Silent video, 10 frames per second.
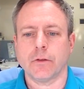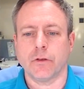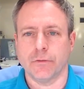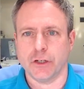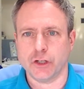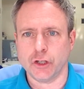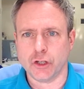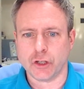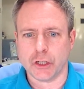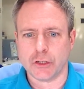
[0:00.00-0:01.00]

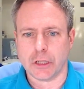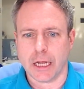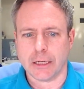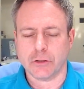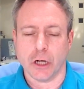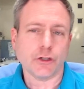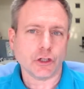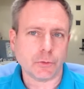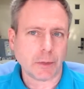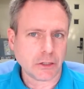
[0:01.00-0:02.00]
divisions. It's like
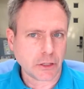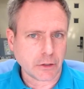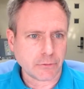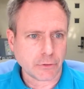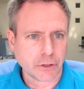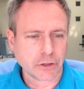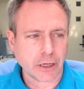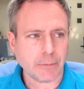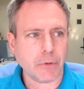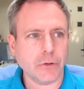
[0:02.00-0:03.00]
Johnson Space Center, for
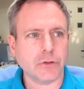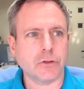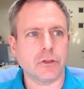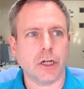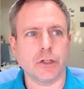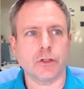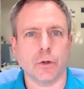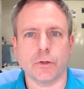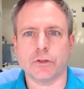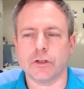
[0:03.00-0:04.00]
example. It studies
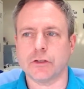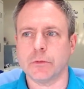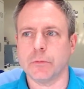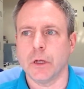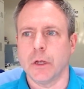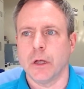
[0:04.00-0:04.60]
solar system